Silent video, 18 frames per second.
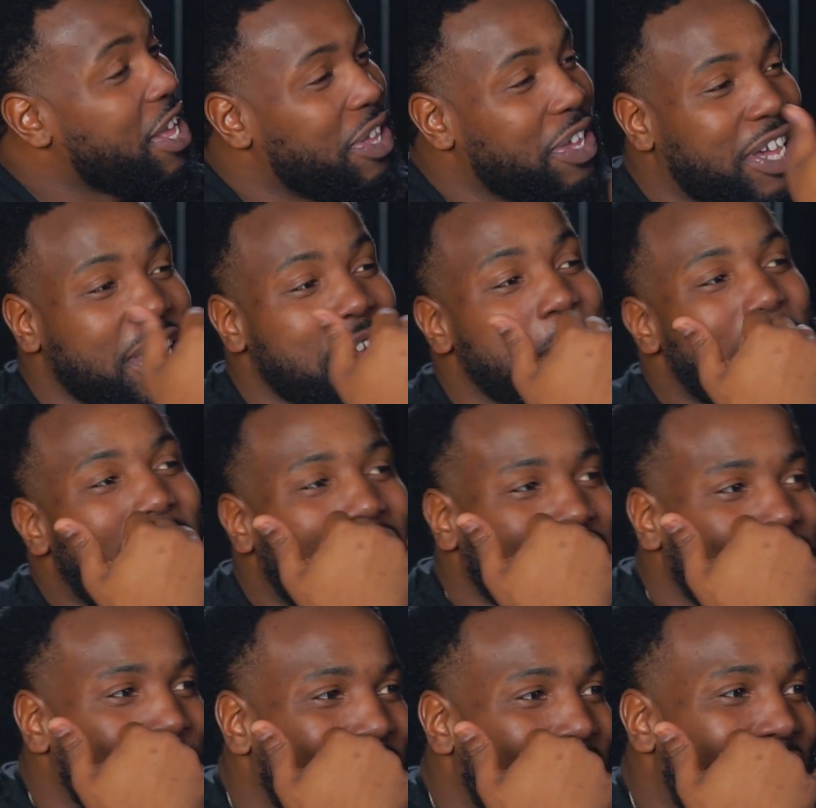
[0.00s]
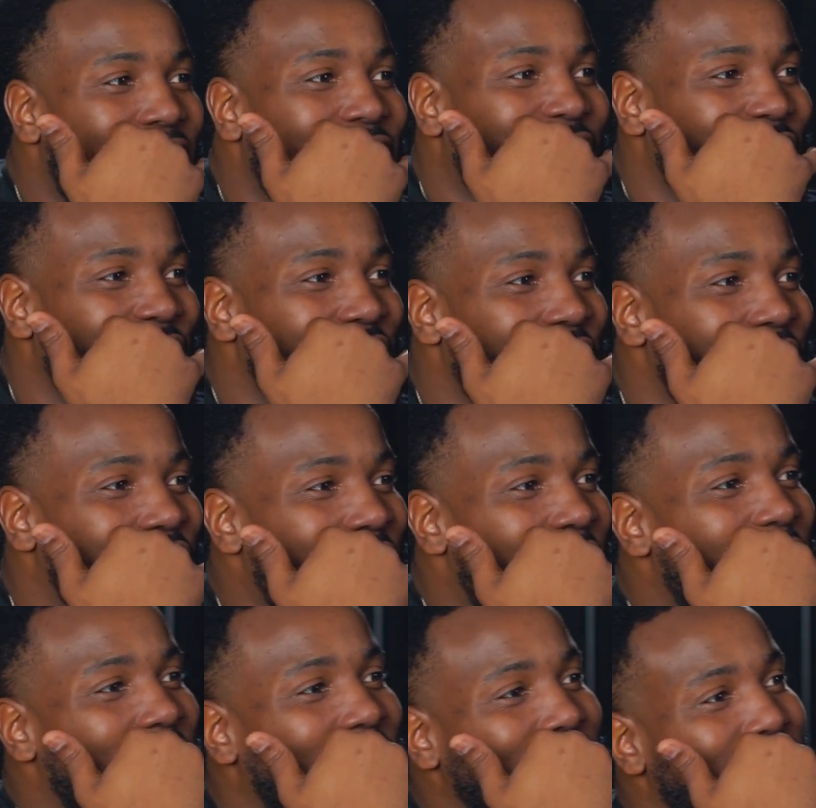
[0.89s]
You can imagine me answering the
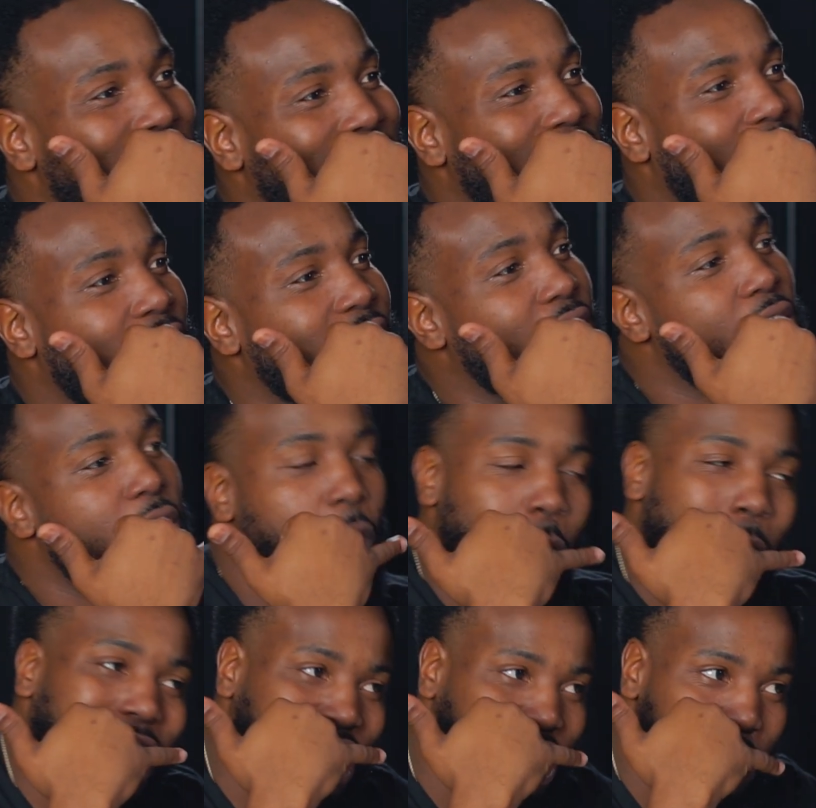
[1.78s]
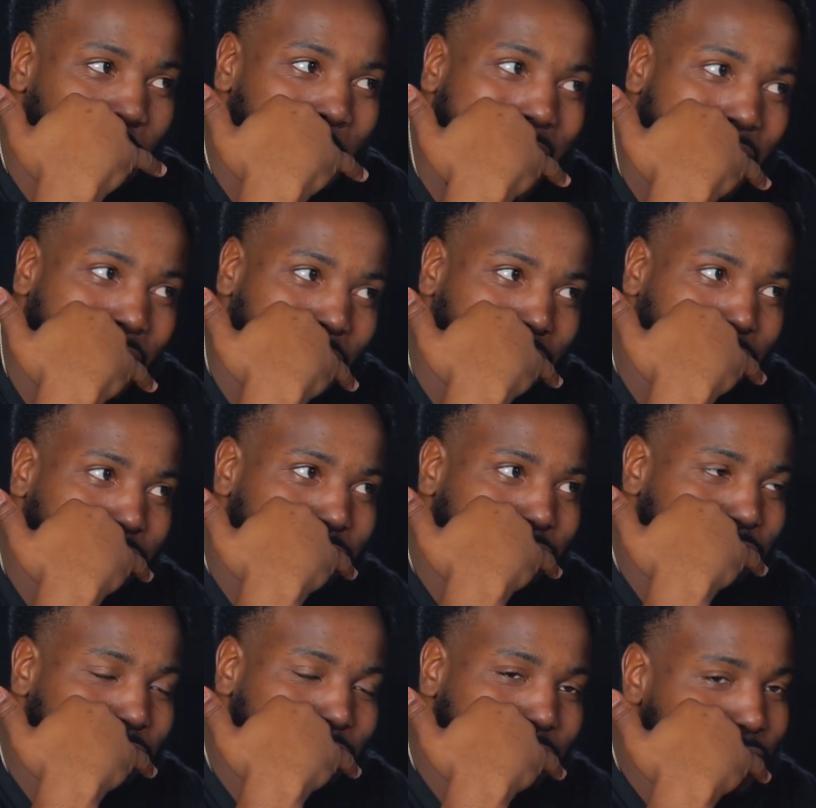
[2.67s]
phone? Yeah. What you want?
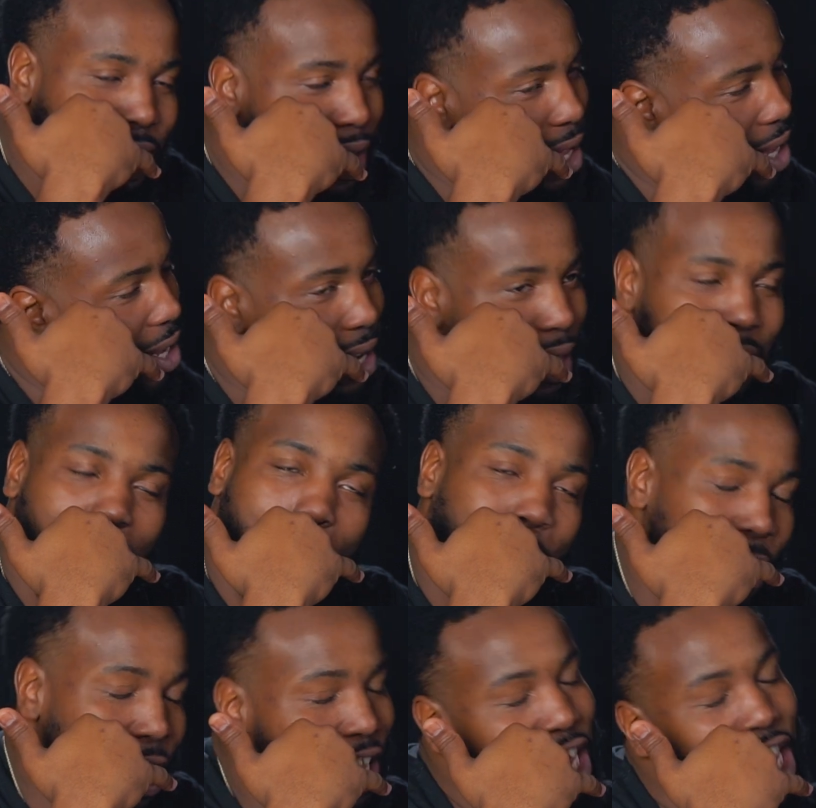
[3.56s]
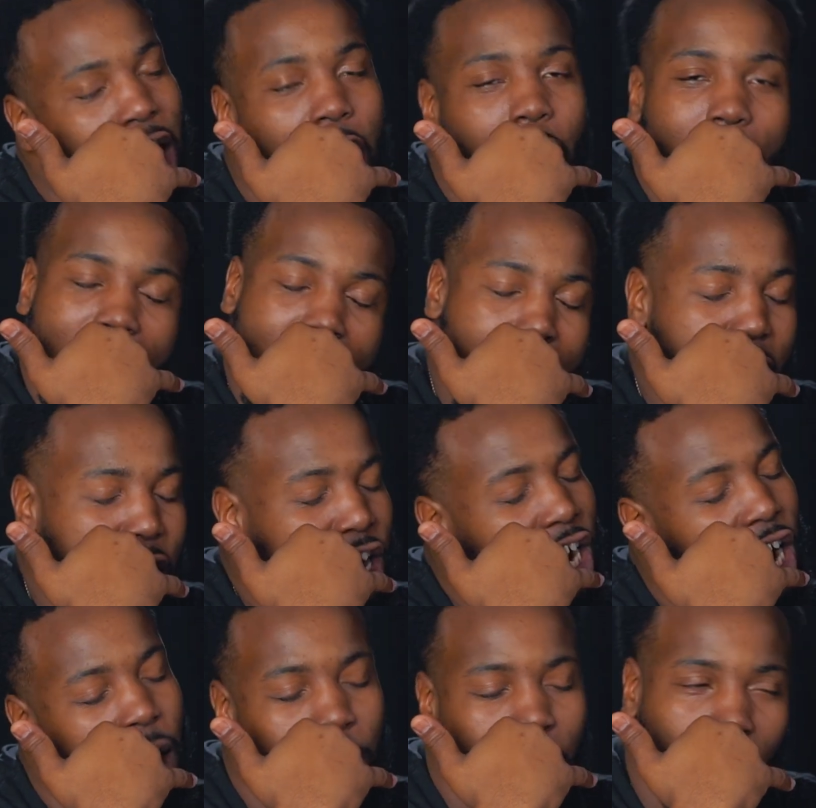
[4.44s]
Bring your own hair,
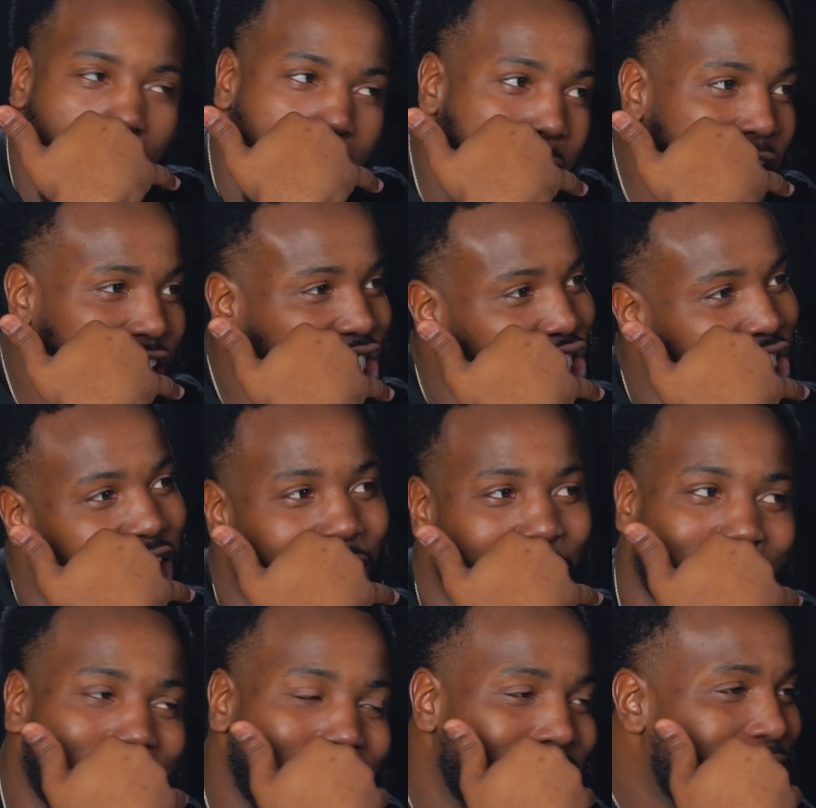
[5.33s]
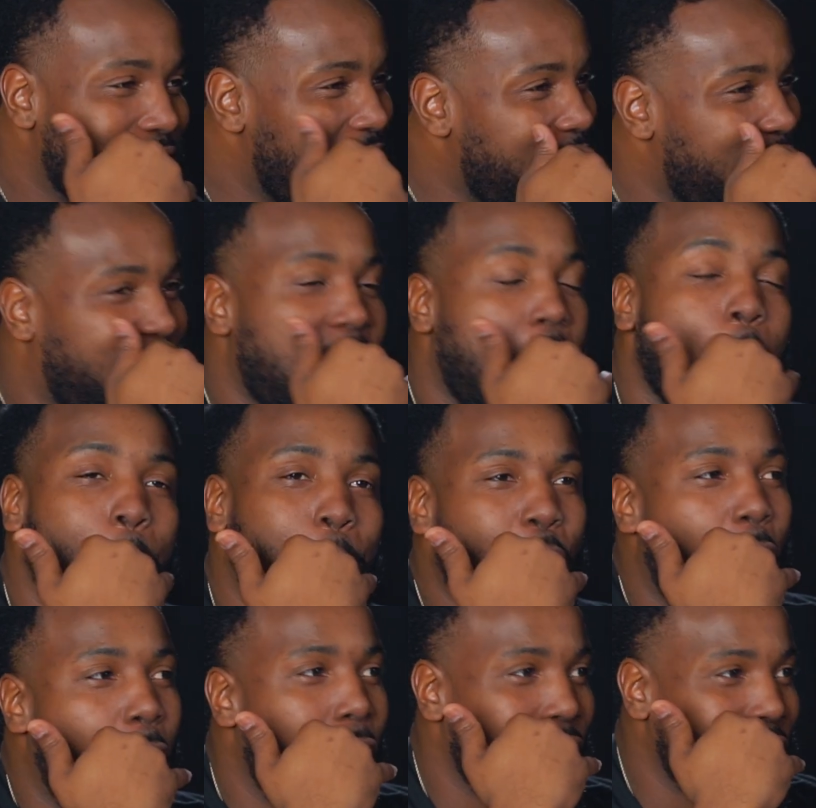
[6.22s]
come wash, come
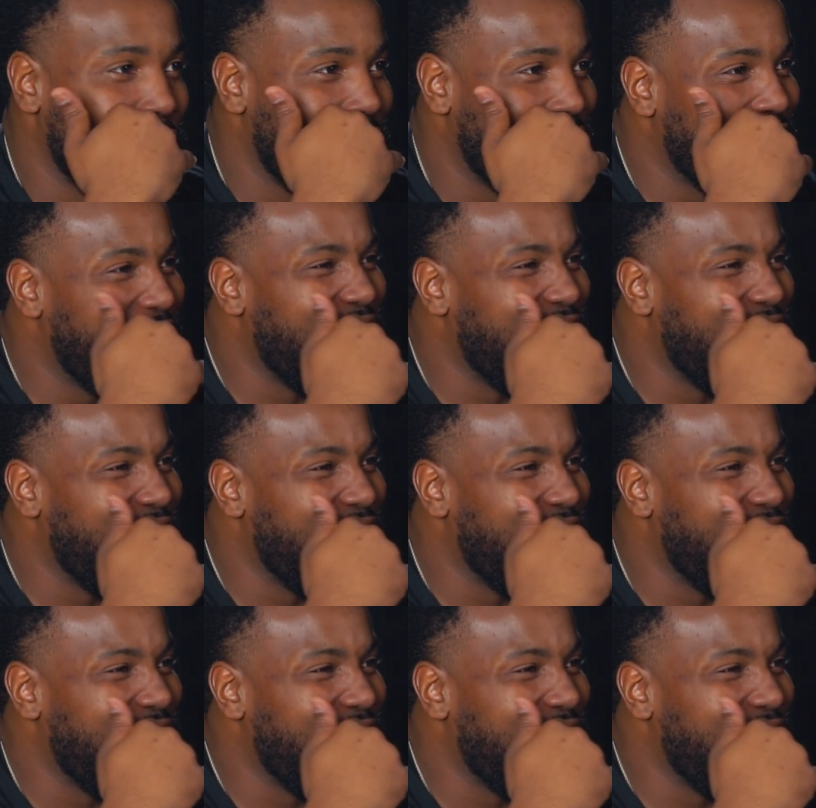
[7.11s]
party.